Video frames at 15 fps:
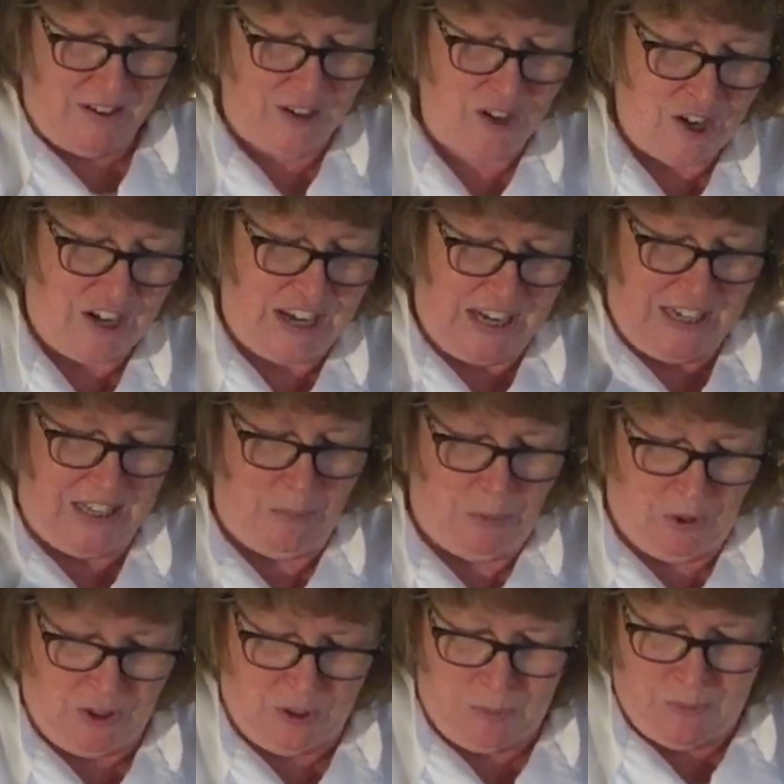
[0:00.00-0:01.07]
lurking in the
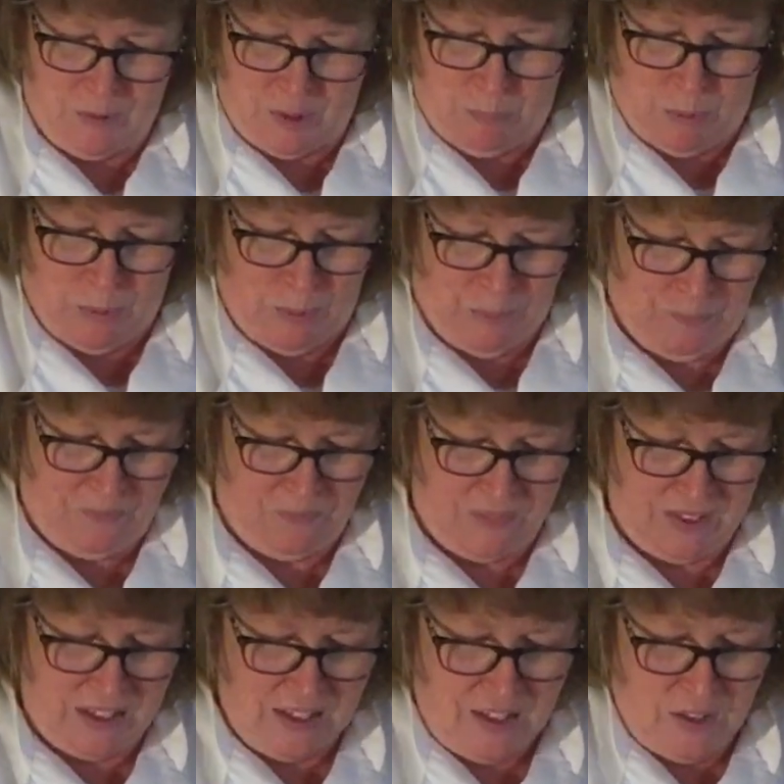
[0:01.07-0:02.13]
bottom of the bowl.
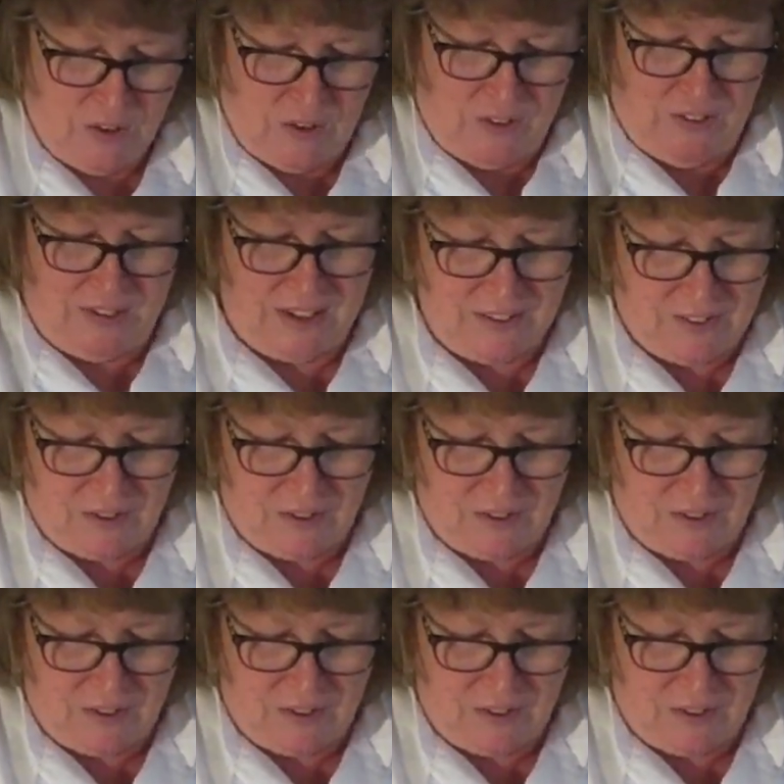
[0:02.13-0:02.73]
You can see